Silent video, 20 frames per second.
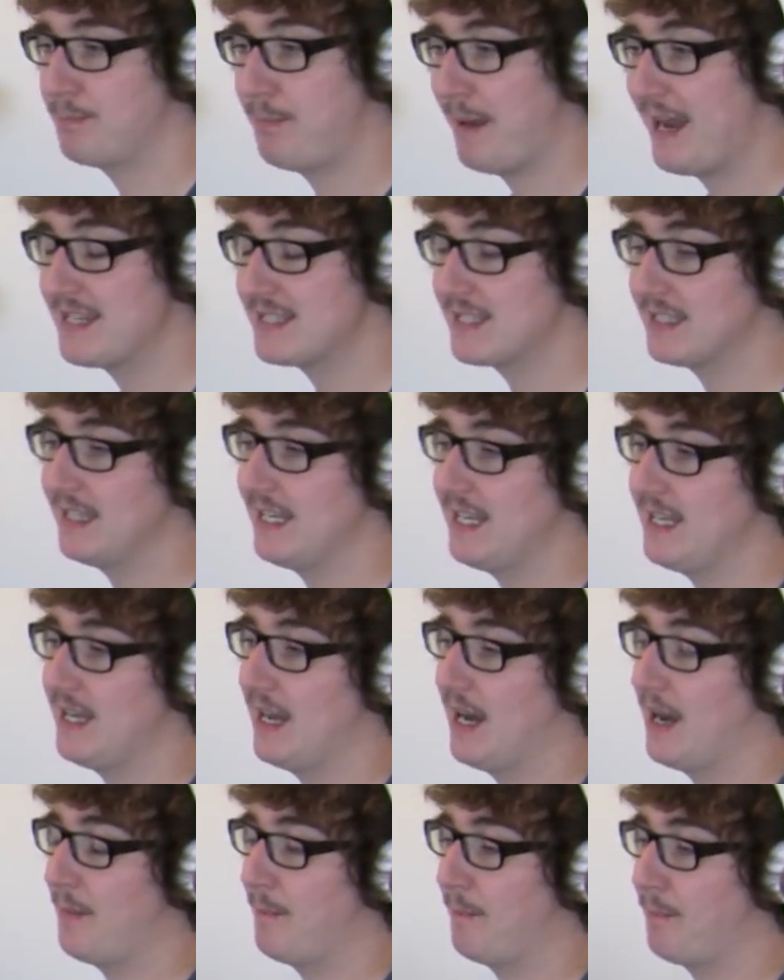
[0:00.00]
basically
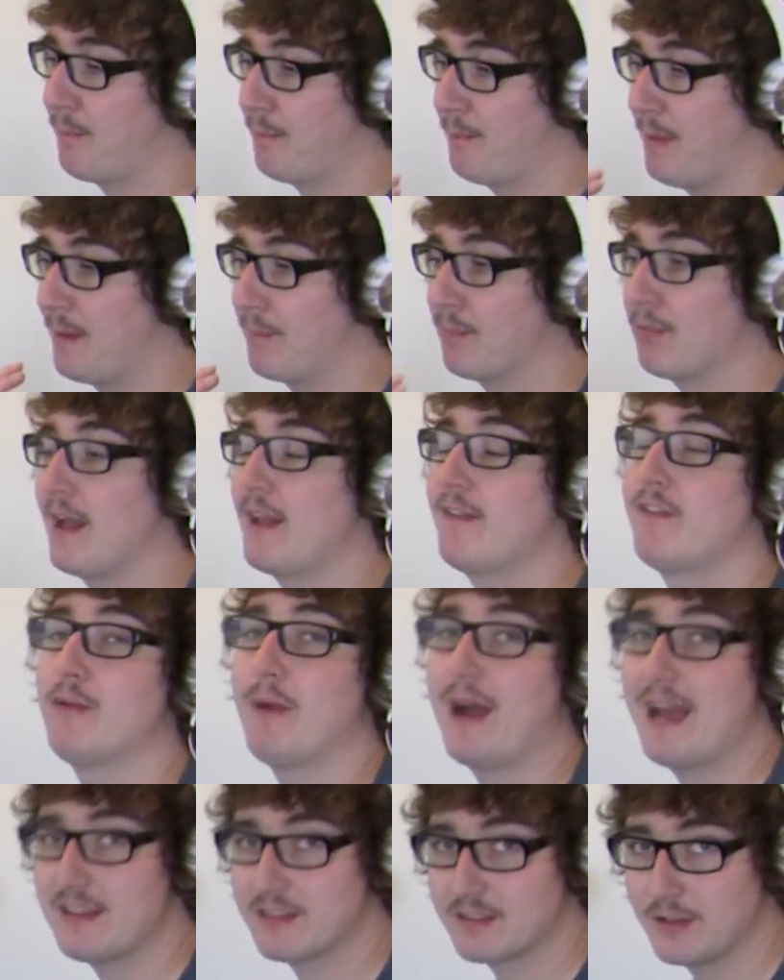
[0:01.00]
being played through
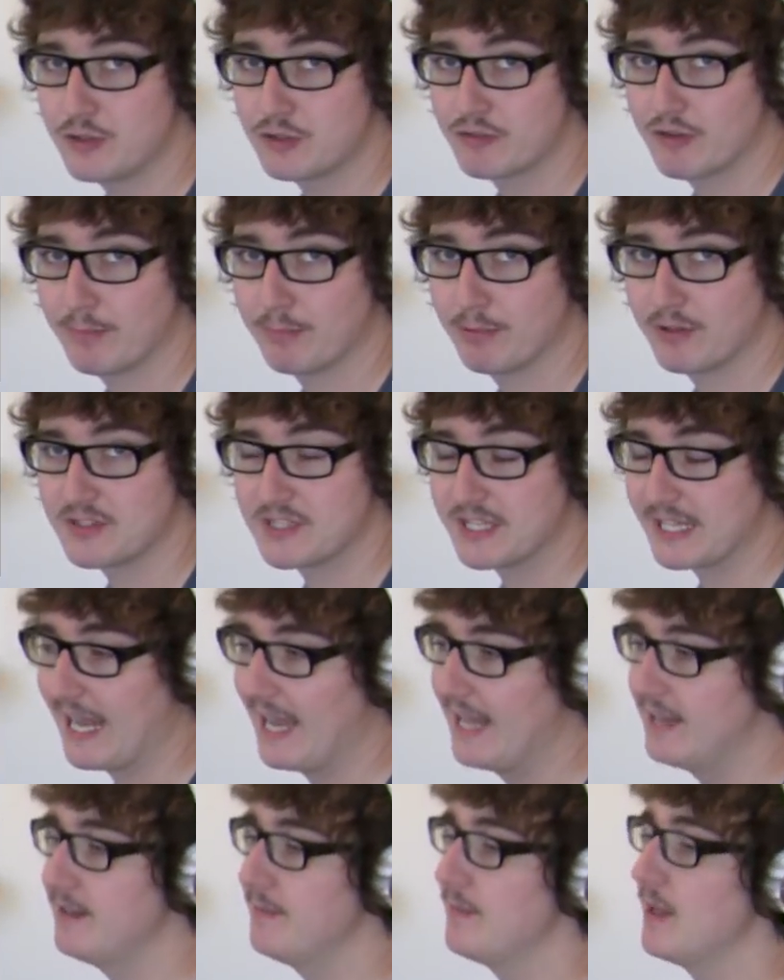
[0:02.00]
eighth note triplets
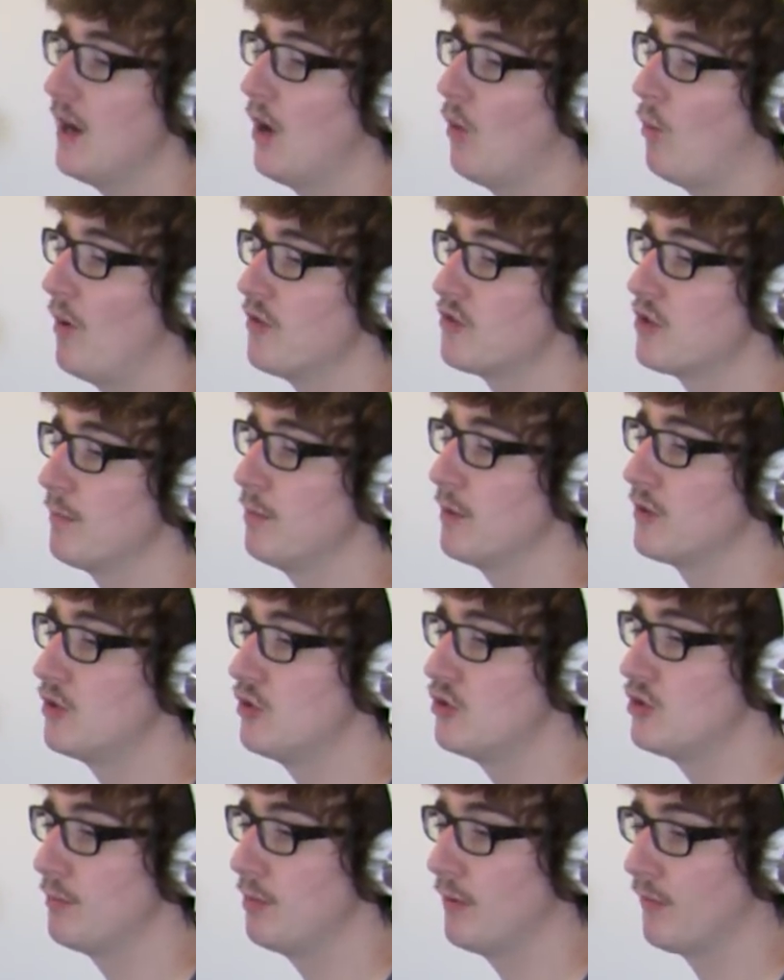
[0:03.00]
again. One triplet,
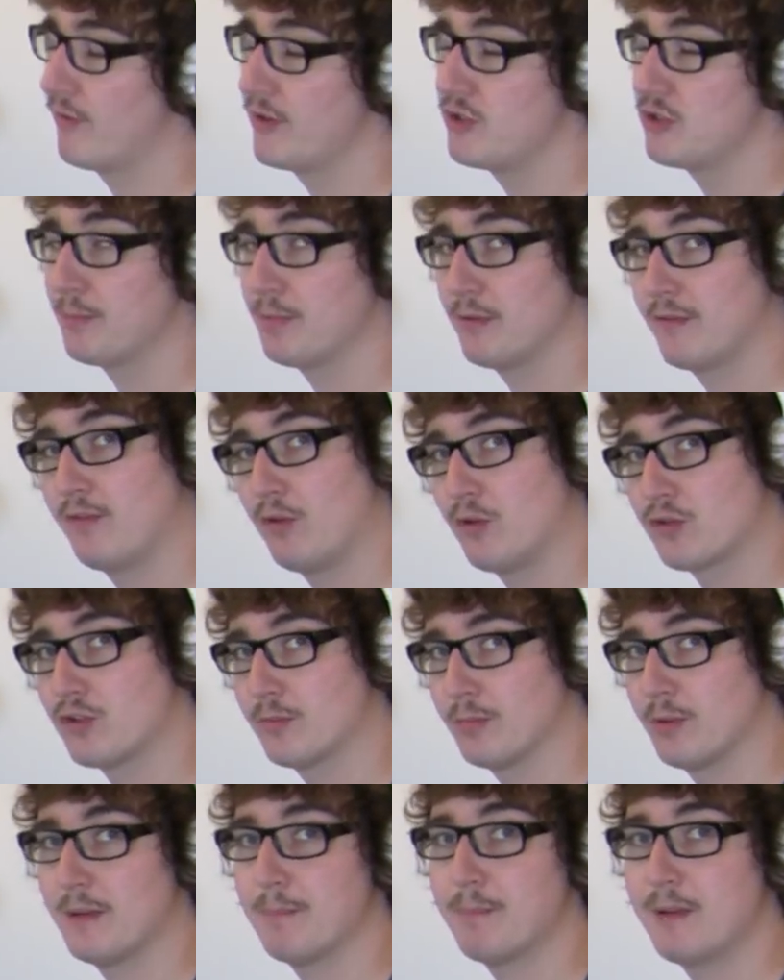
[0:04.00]
two triplet, three triplet, four
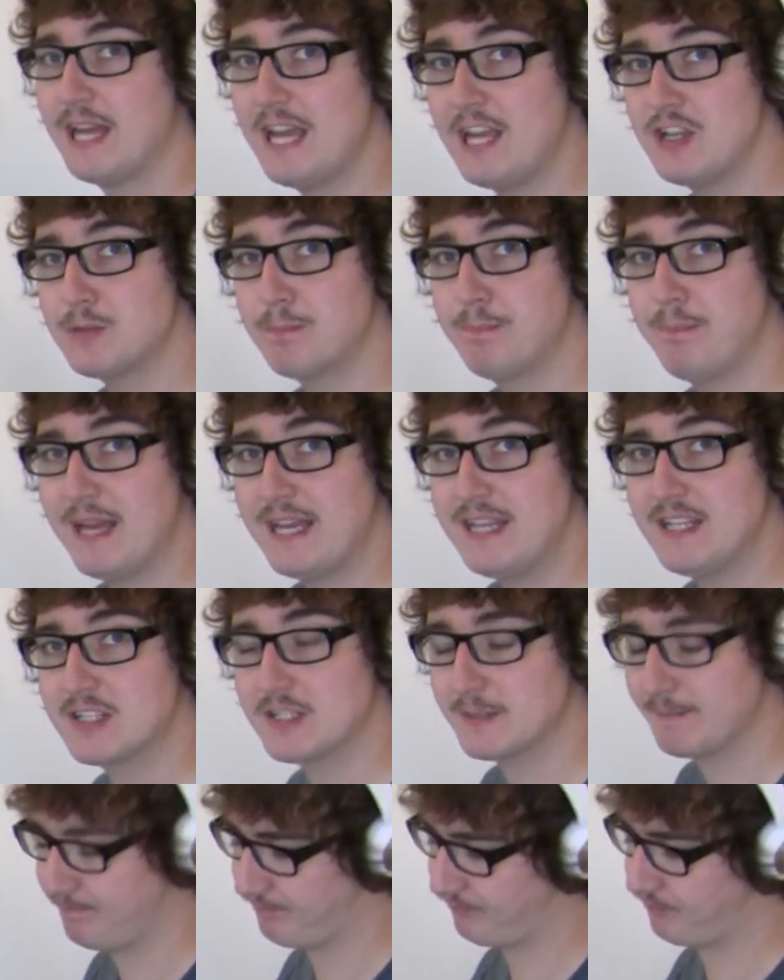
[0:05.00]
triplet. But each
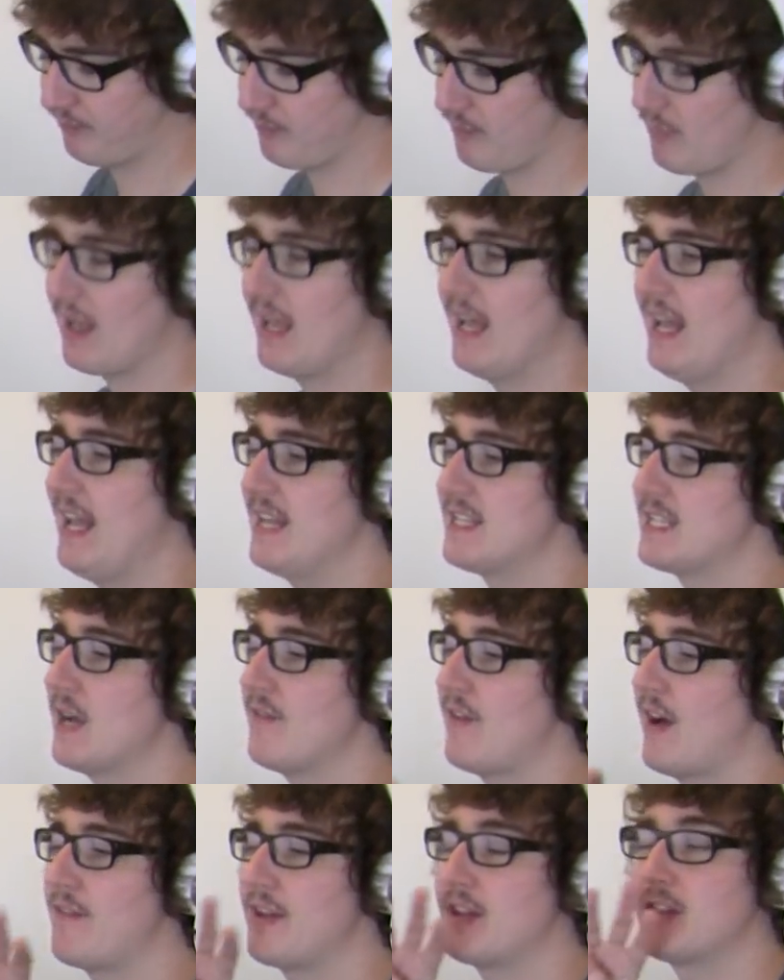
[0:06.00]
beat, instead
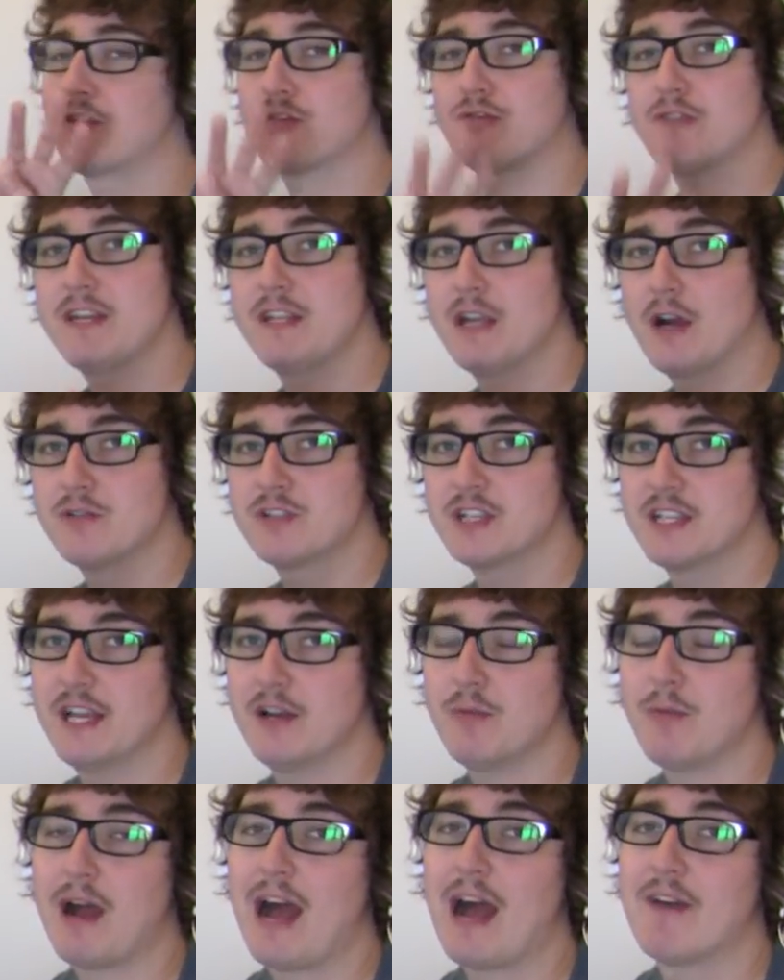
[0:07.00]
of having three notes in
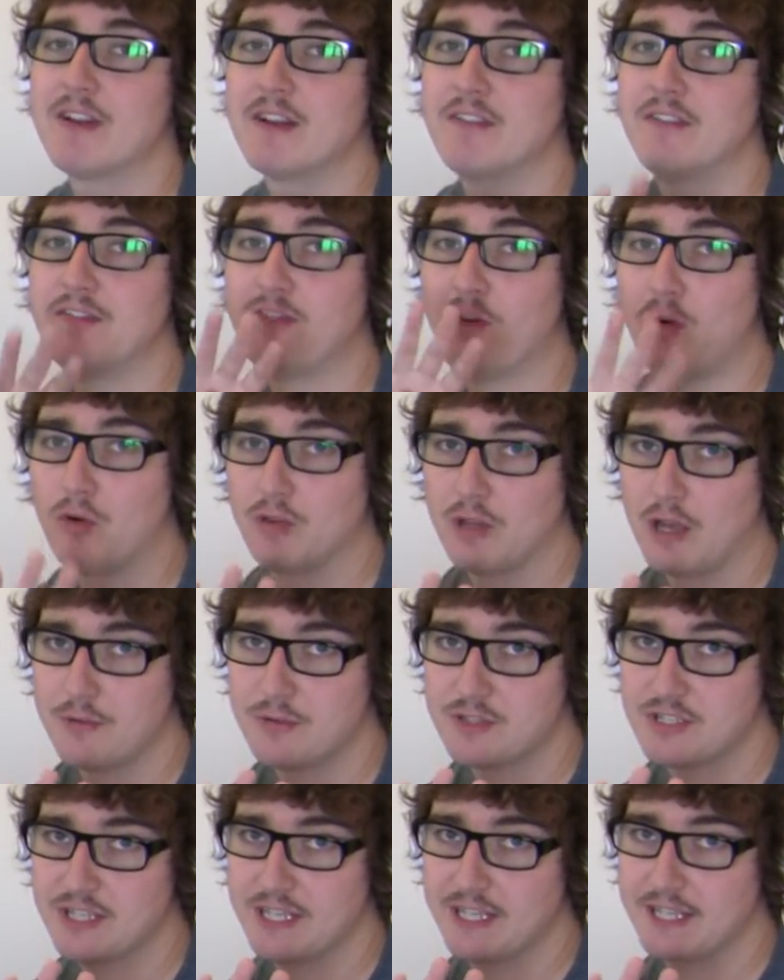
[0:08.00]
it, we're having four
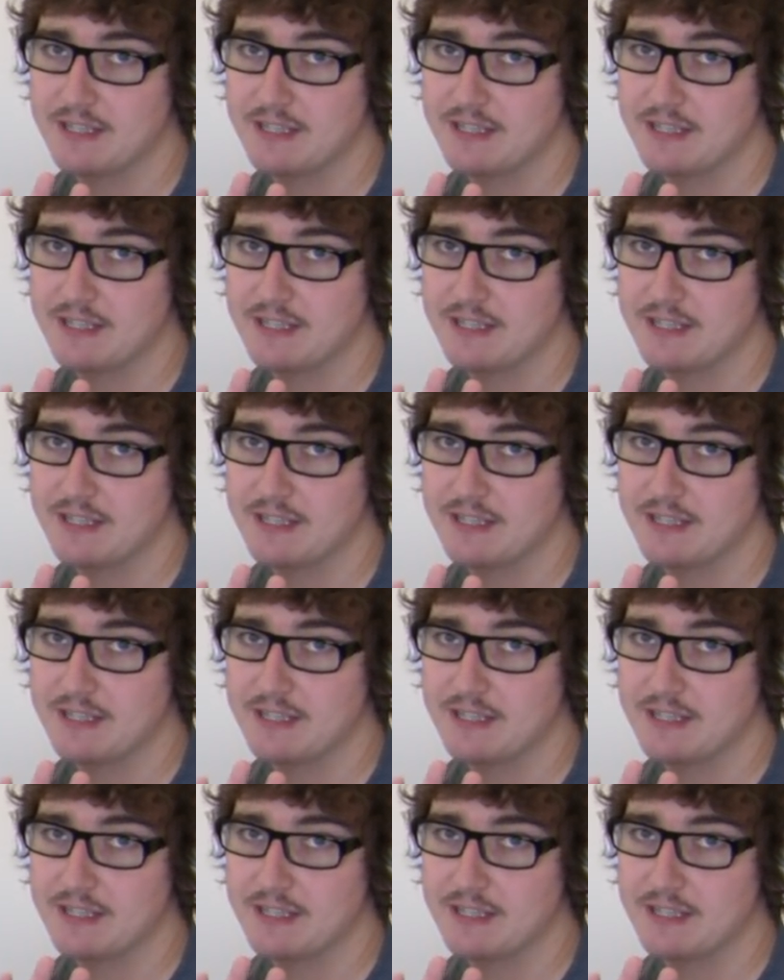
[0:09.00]
notes in